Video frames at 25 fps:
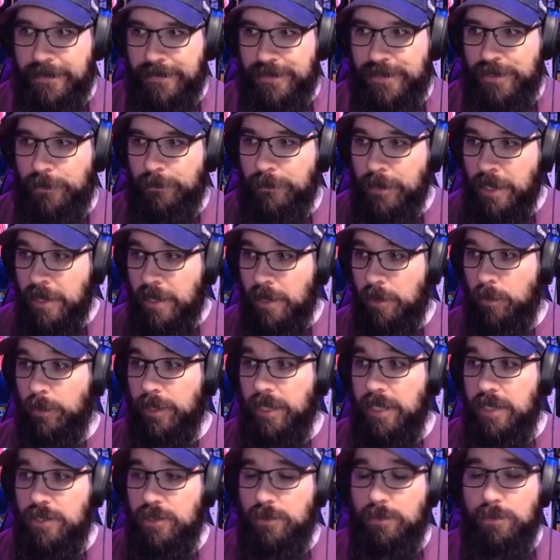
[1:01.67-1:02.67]
So we're
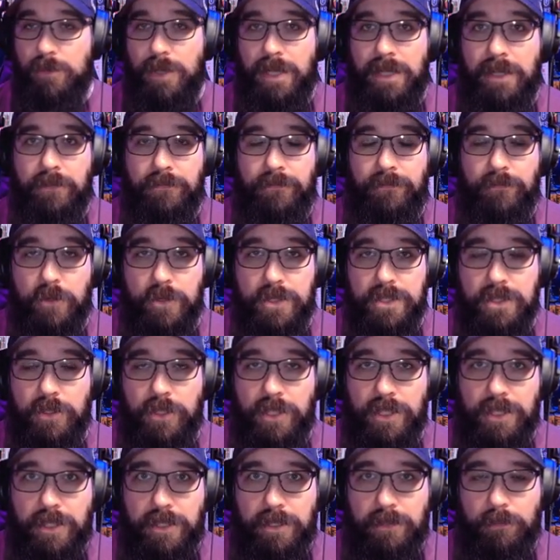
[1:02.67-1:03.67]
going to do a first
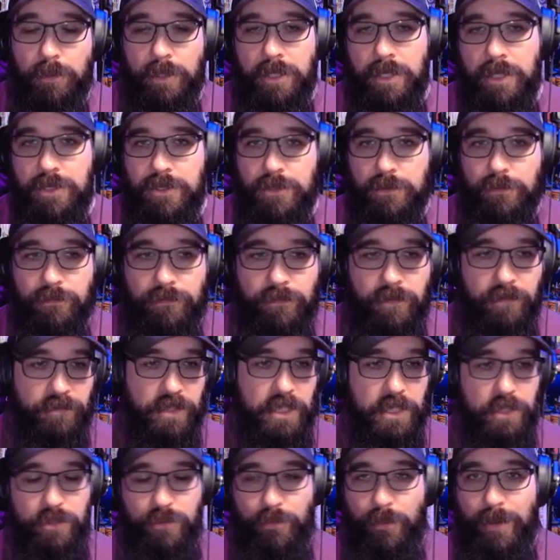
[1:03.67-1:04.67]
look. We're going to do
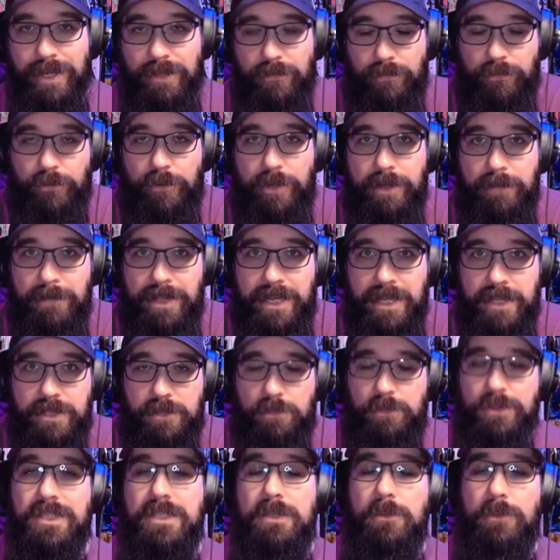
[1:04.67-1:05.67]
15, 20, 30
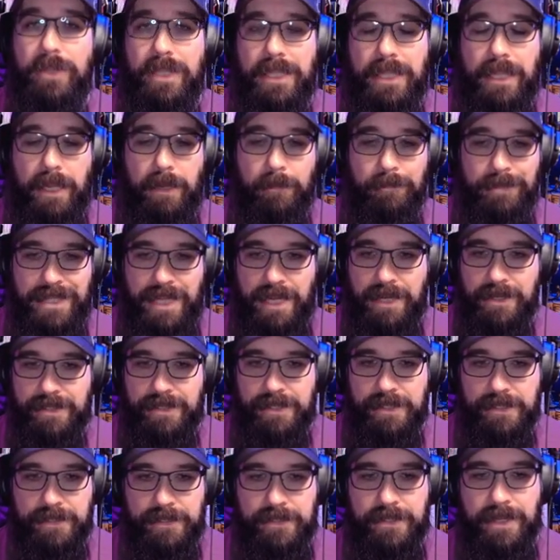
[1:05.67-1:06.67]
minutes. We'll see where the game takes
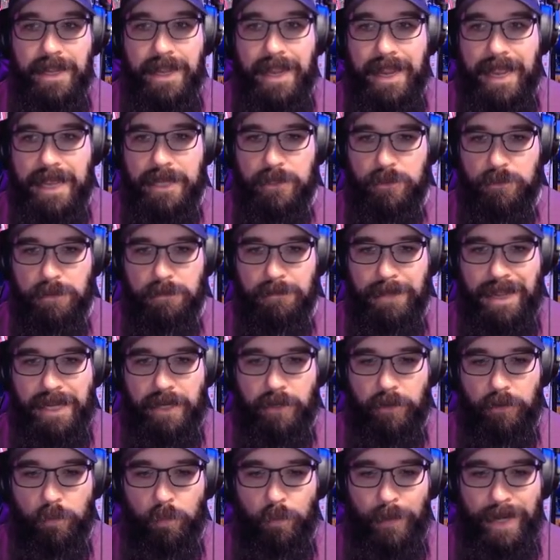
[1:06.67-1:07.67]
us as we
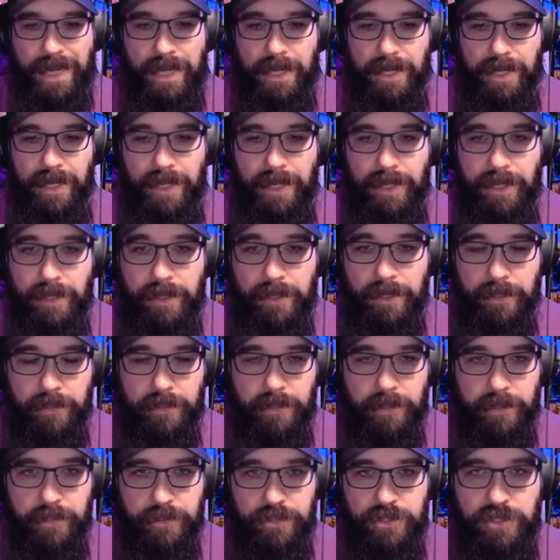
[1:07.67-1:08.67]
make our way
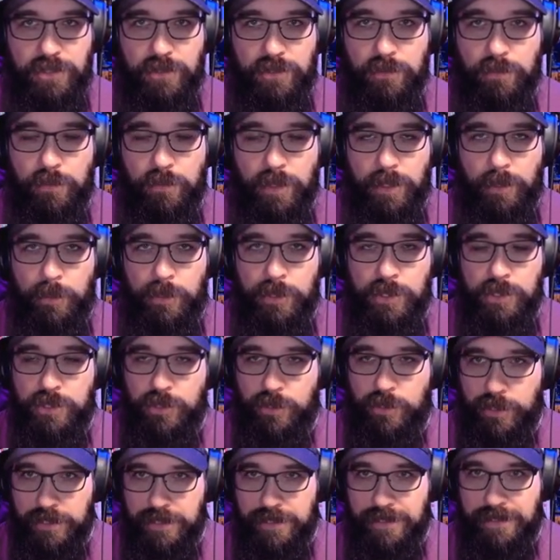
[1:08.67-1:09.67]
in to The
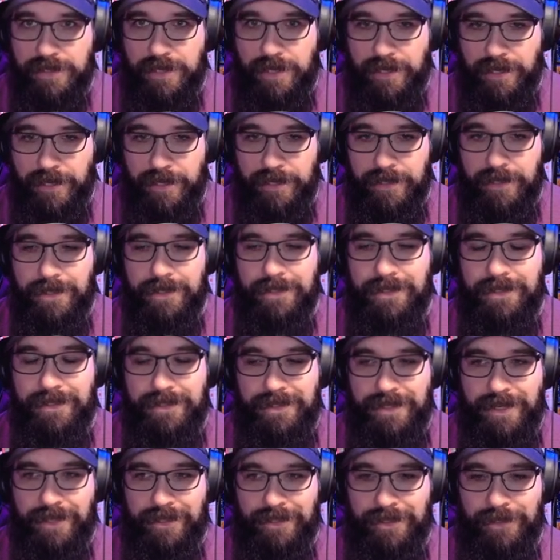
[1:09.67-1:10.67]
Darkside
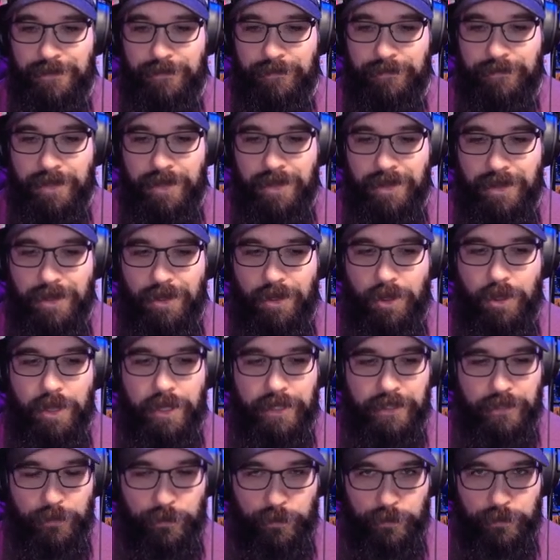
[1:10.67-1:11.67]
Detective
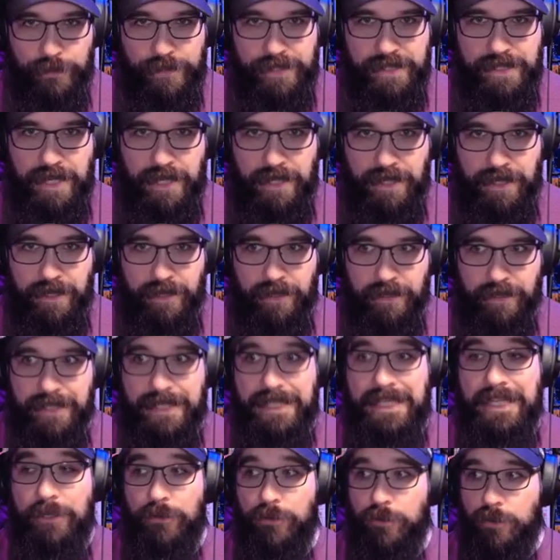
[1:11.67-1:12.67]
on Google Stadia
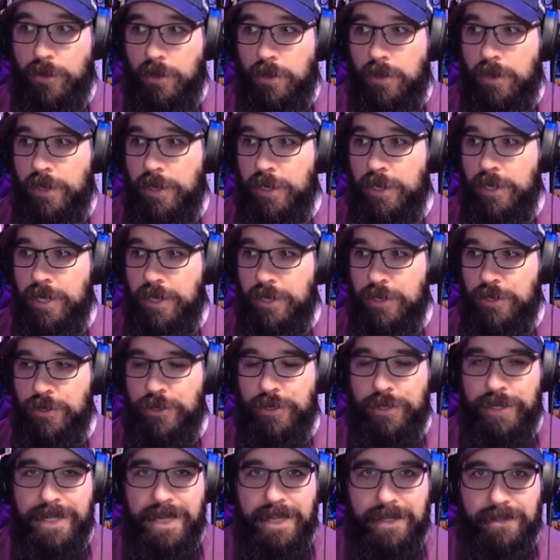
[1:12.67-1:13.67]
here on
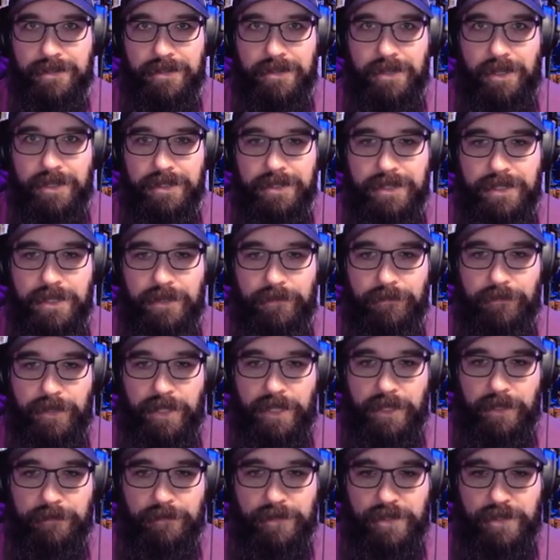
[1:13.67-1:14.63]
nerdnest.tv.